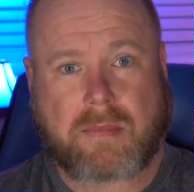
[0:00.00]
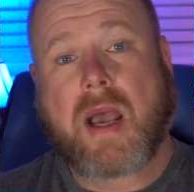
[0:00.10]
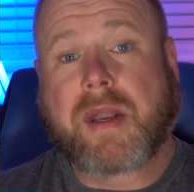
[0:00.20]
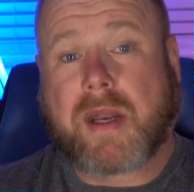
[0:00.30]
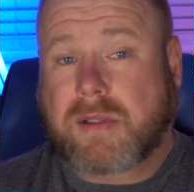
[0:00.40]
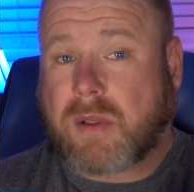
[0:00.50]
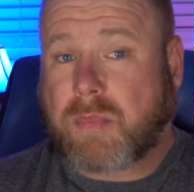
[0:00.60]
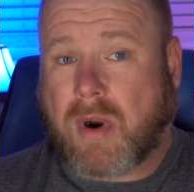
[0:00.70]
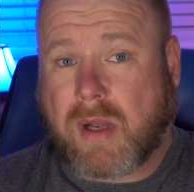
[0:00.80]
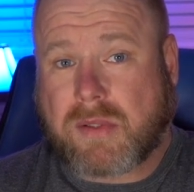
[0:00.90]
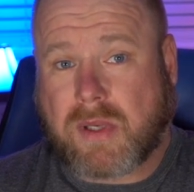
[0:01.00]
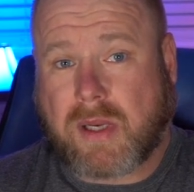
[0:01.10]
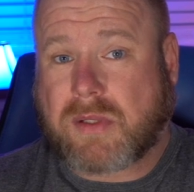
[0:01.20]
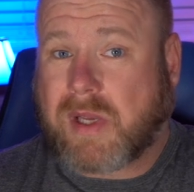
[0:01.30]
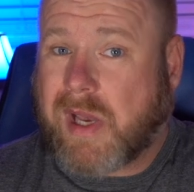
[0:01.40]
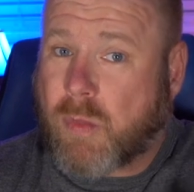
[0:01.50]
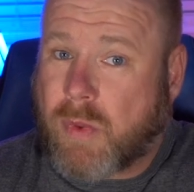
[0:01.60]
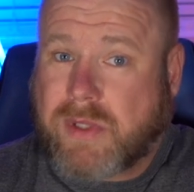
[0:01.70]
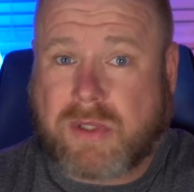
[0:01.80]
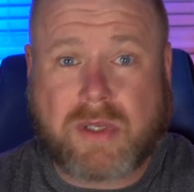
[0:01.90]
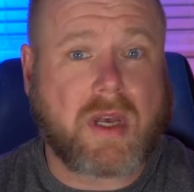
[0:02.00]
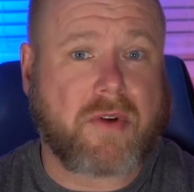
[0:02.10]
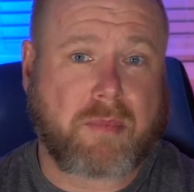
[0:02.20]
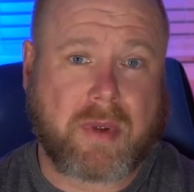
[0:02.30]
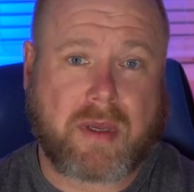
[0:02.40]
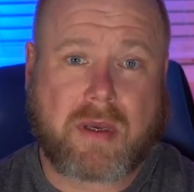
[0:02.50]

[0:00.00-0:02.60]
and it is a process in which the government